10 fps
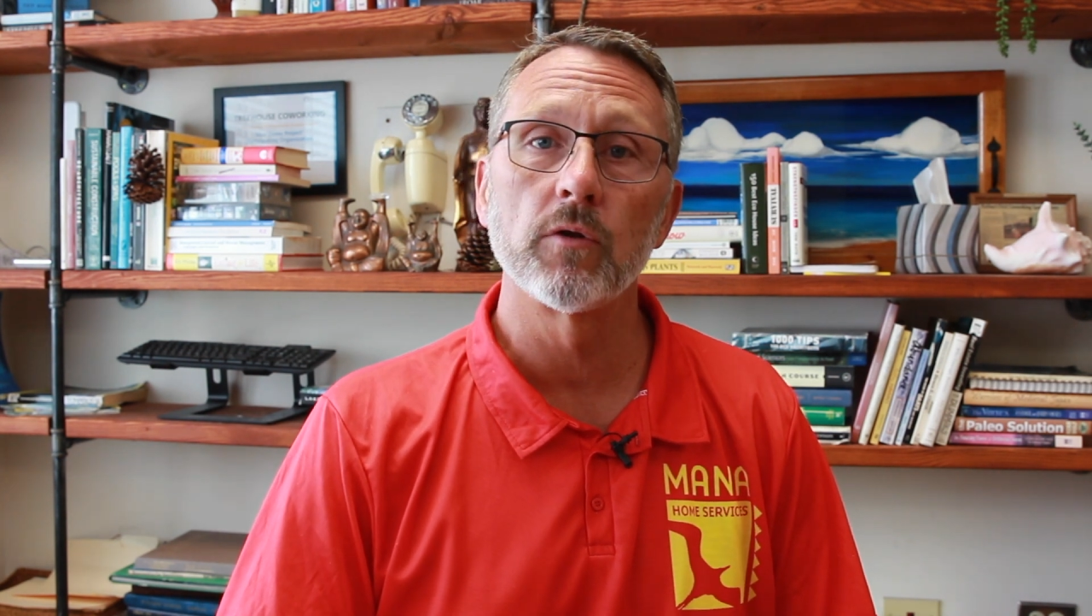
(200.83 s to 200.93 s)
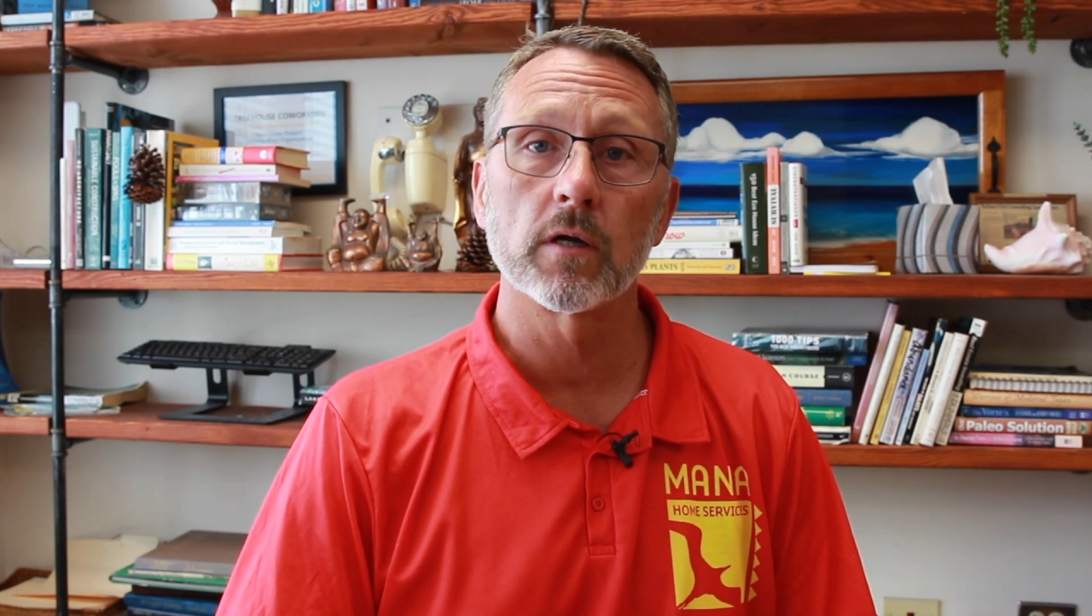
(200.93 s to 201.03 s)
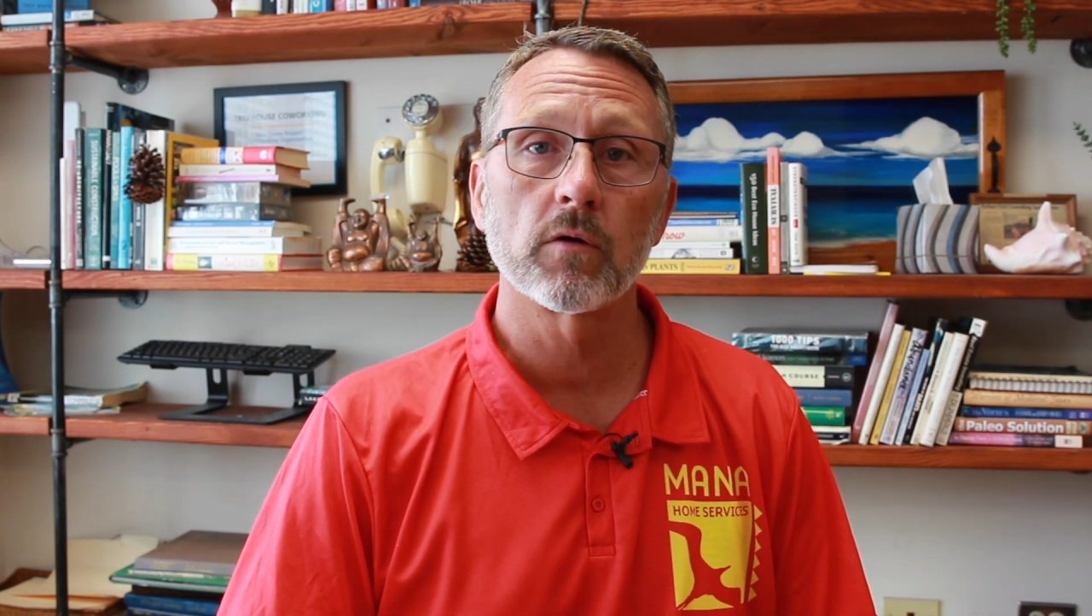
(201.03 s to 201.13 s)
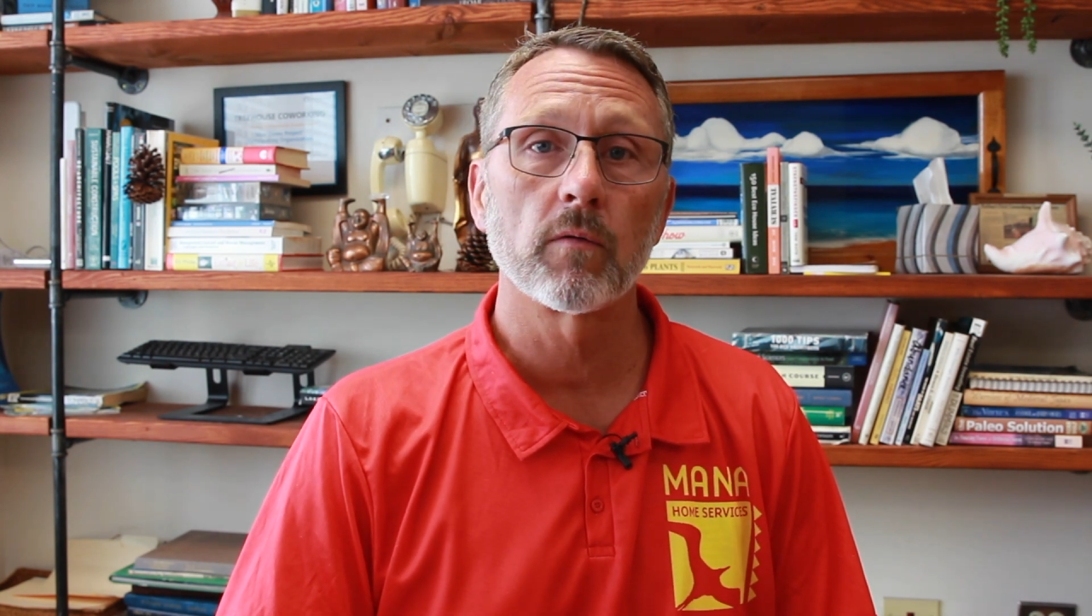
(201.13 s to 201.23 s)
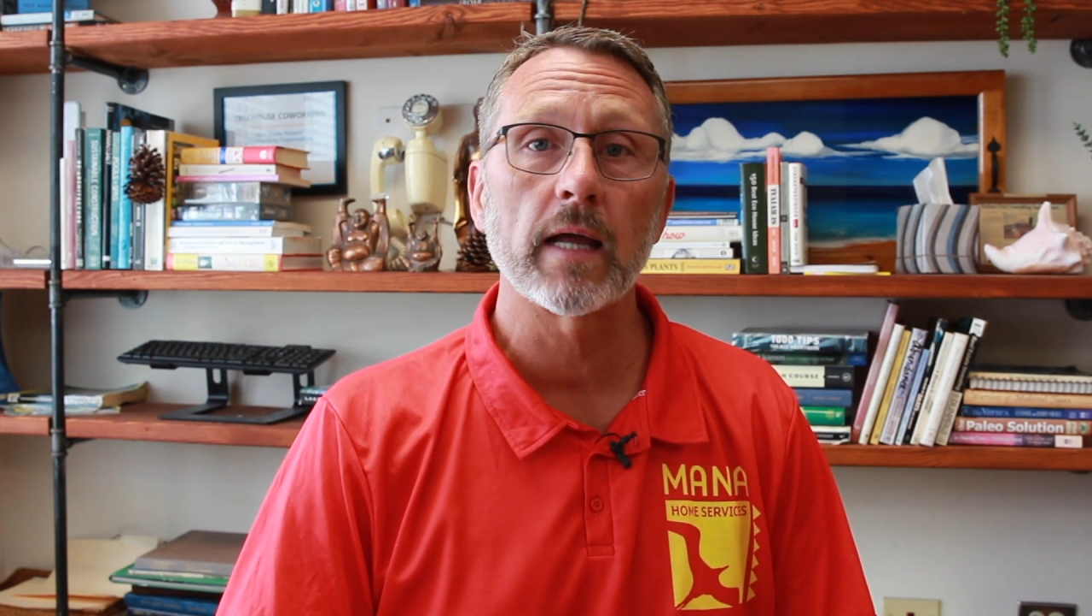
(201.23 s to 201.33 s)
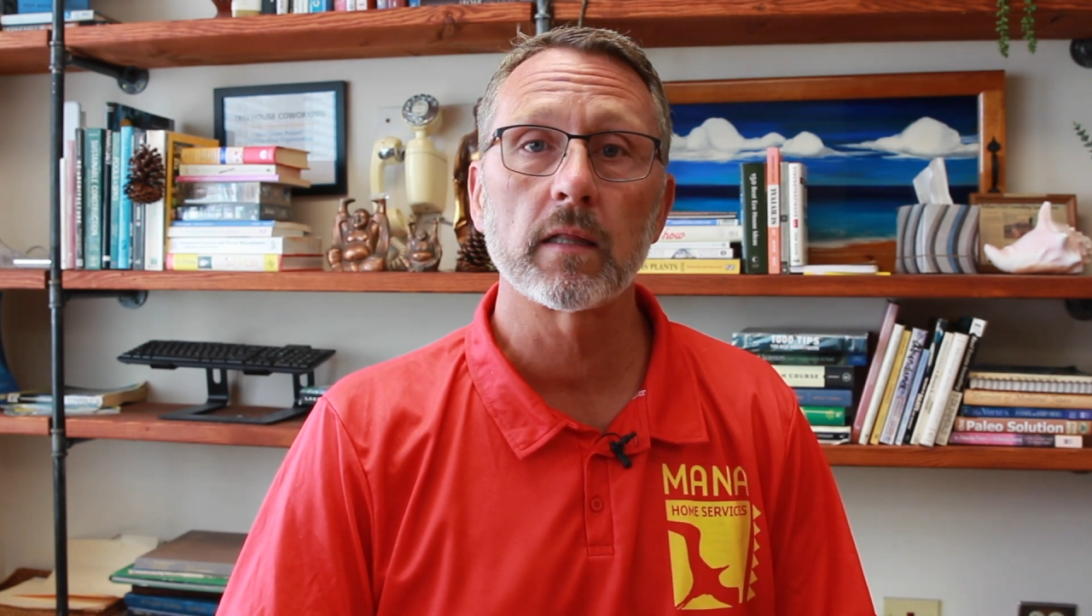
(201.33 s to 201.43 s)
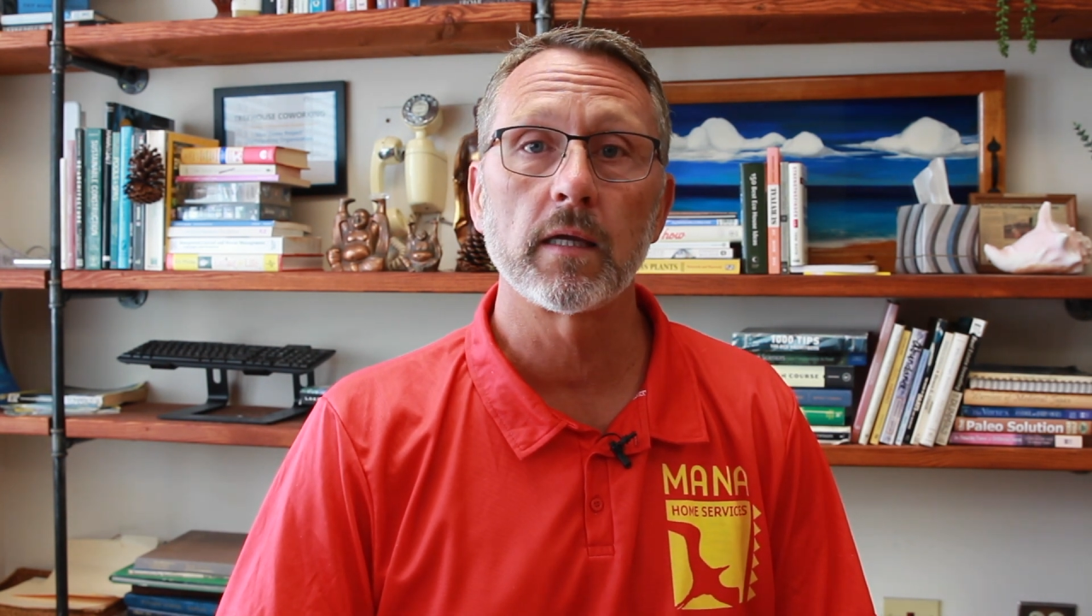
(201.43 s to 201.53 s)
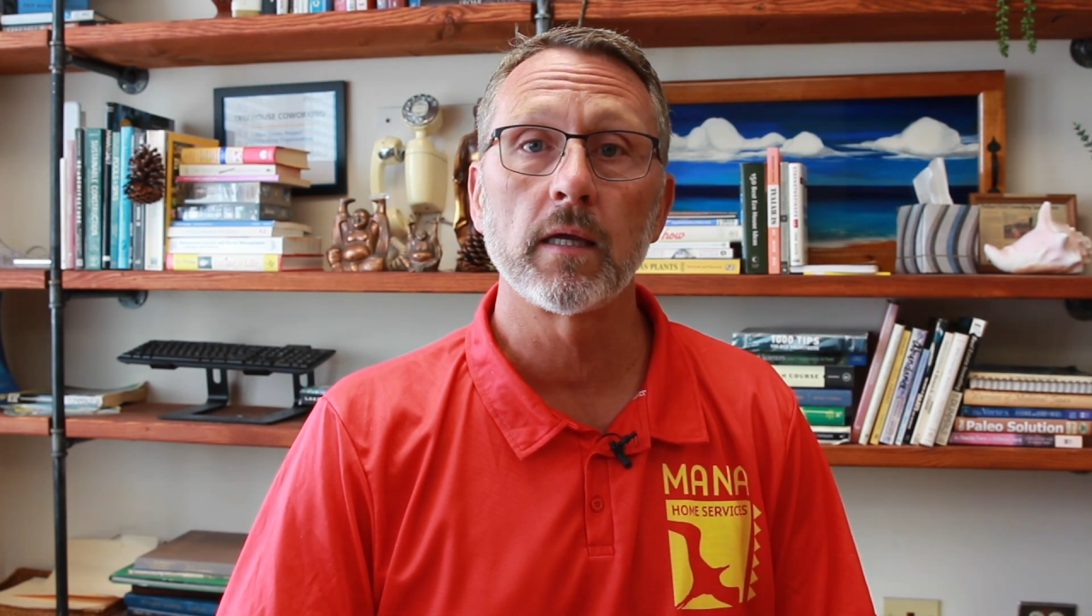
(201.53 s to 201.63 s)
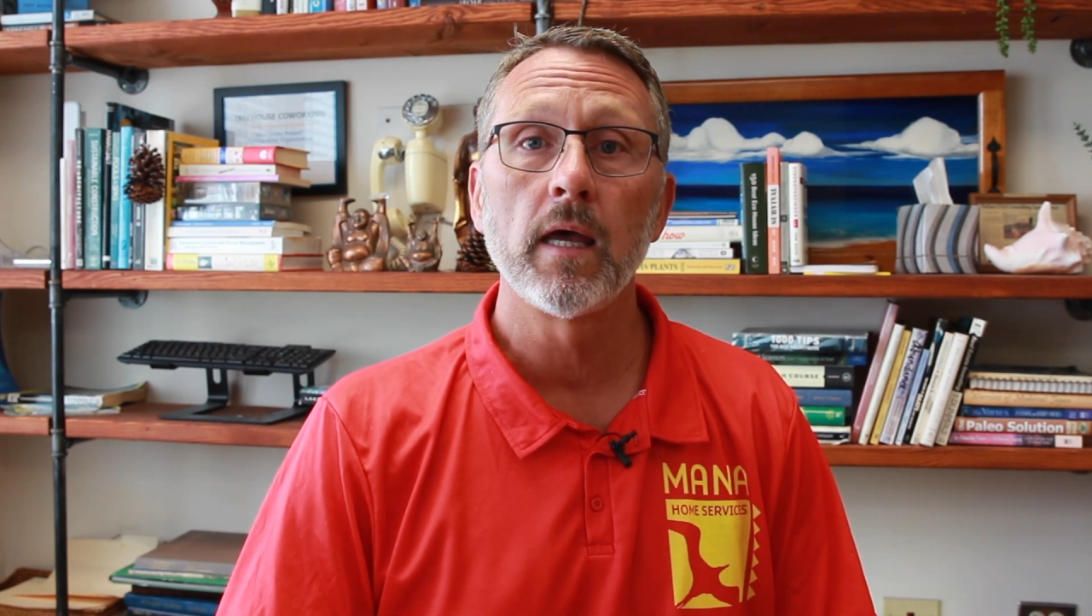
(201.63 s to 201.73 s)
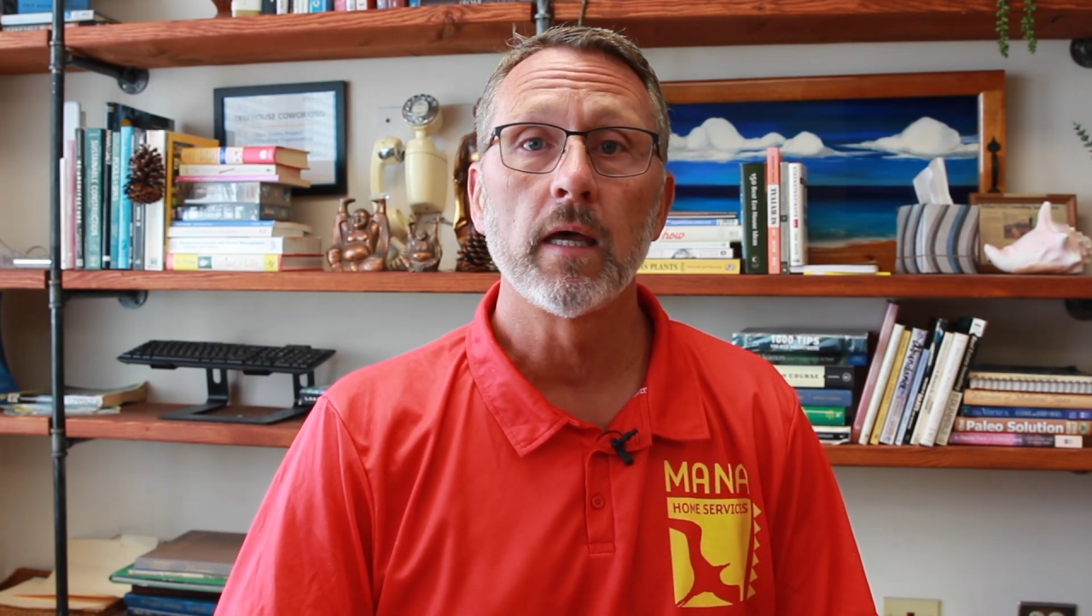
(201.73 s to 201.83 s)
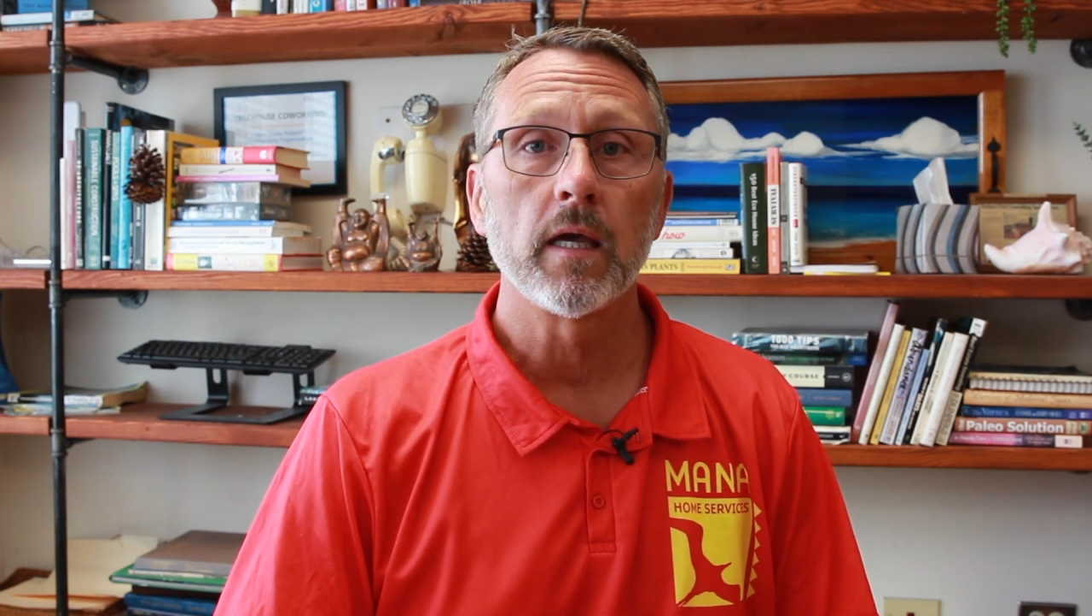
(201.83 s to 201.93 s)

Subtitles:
it correctly,